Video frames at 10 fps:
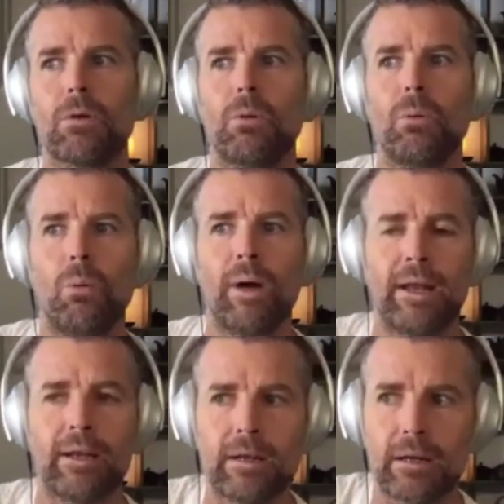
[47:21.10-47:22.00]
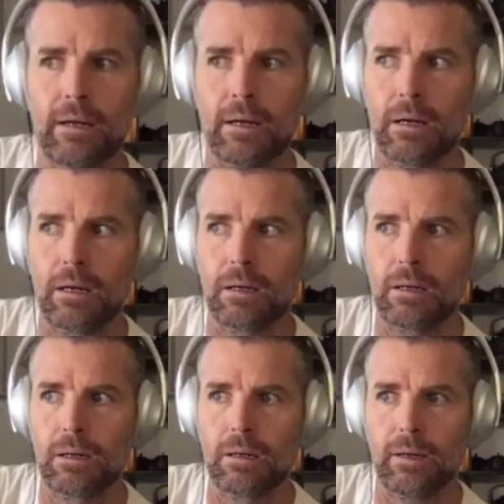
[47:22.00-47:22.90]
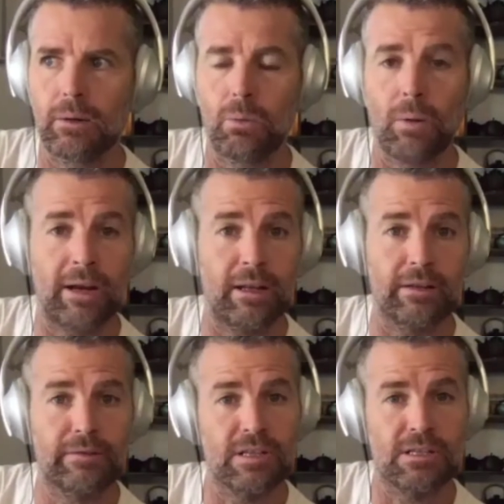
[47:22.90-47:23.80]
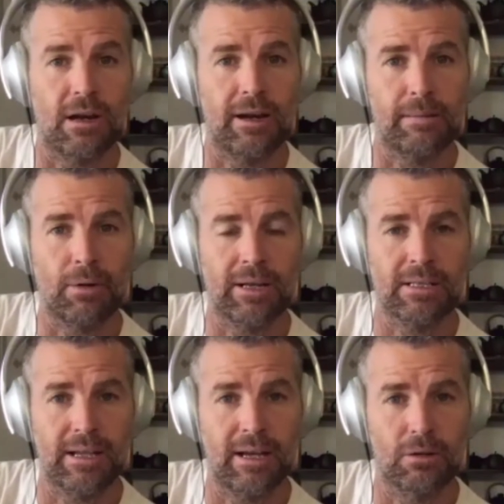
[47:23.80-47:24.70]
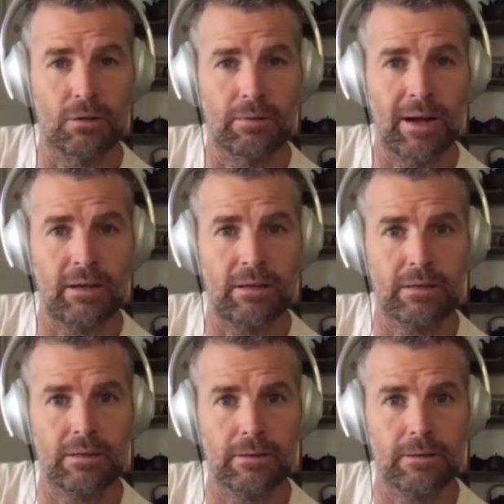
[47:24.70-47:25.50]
When and if society breaks down all around us,